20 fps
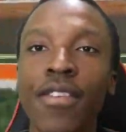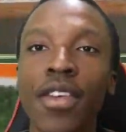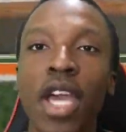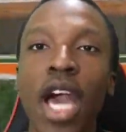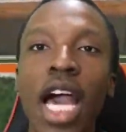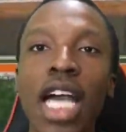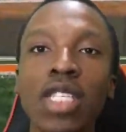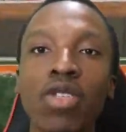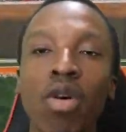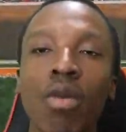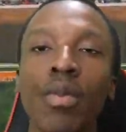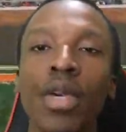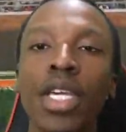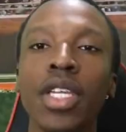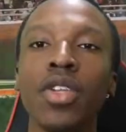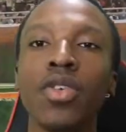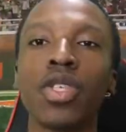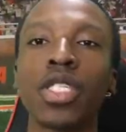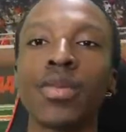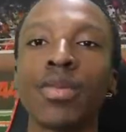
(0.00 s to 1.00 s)
If you guys want
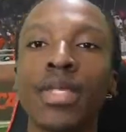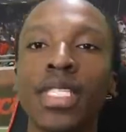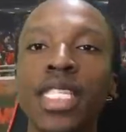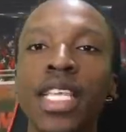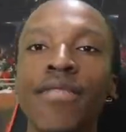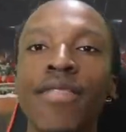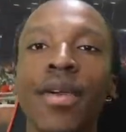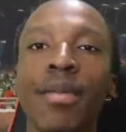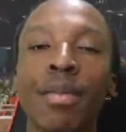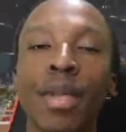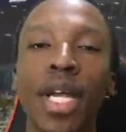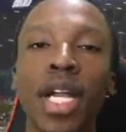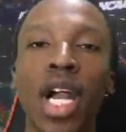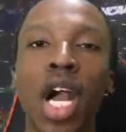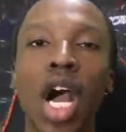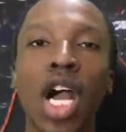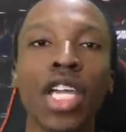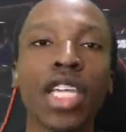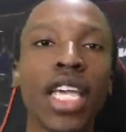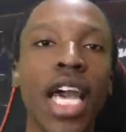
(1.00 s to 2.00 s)
me to do a specific
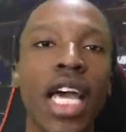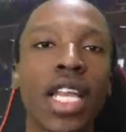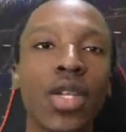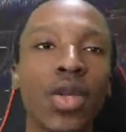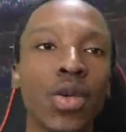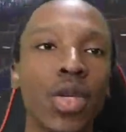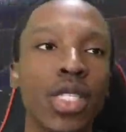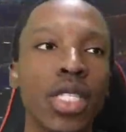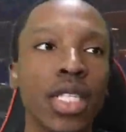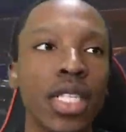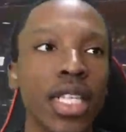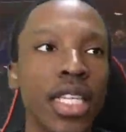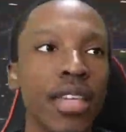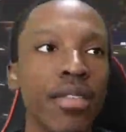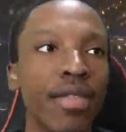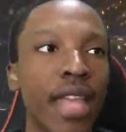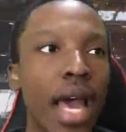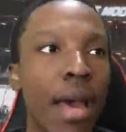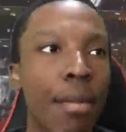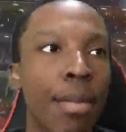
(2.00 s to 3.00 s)
player, all you gotta do is
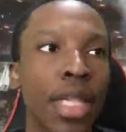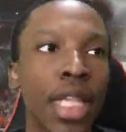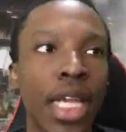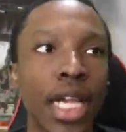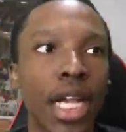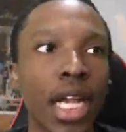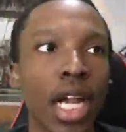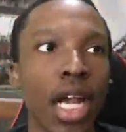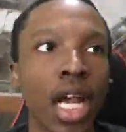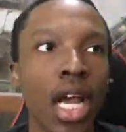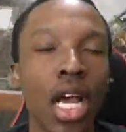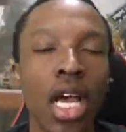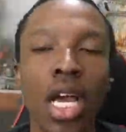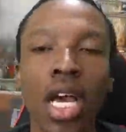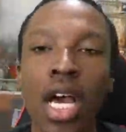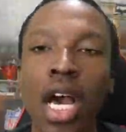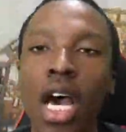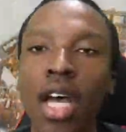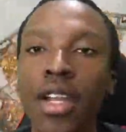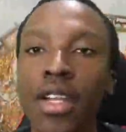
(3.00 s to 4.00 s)
leave that player
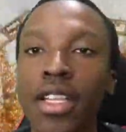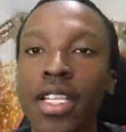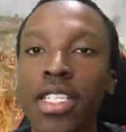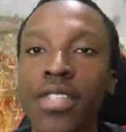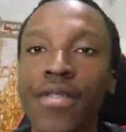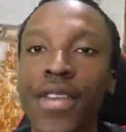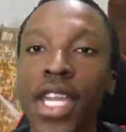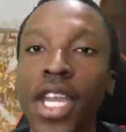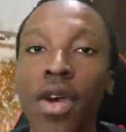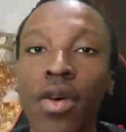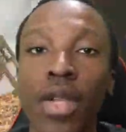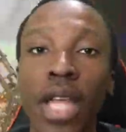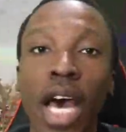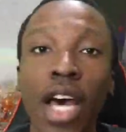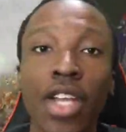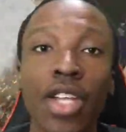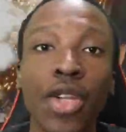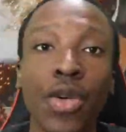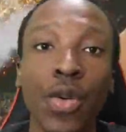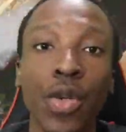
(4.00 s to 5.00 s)
under this video and
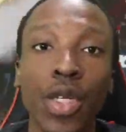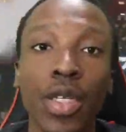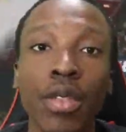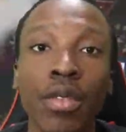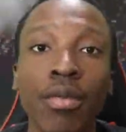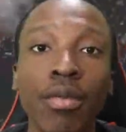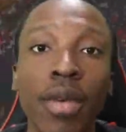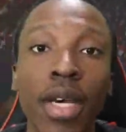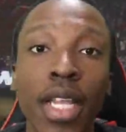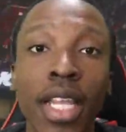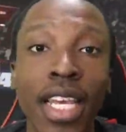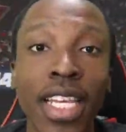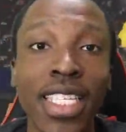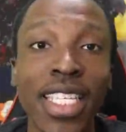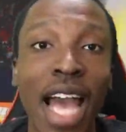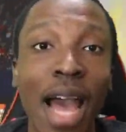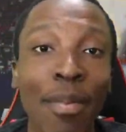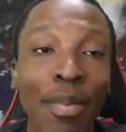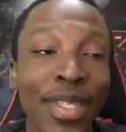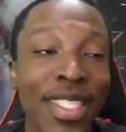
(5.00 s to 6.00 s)
I'll do it.
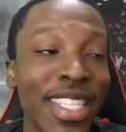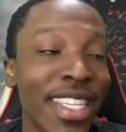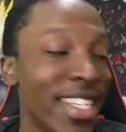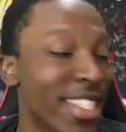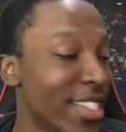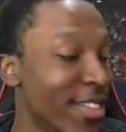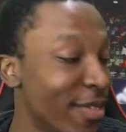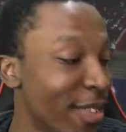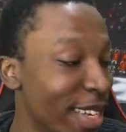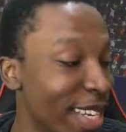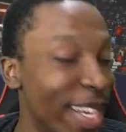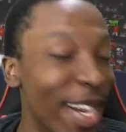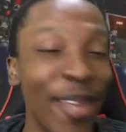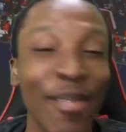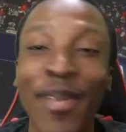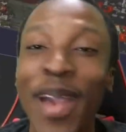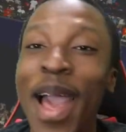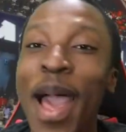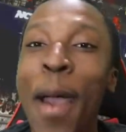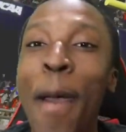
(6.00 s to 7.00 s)
let's hop into this
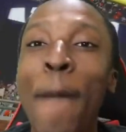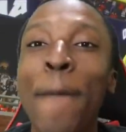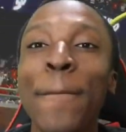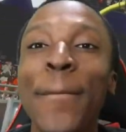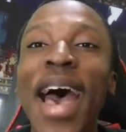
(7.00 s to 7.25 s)
video, man.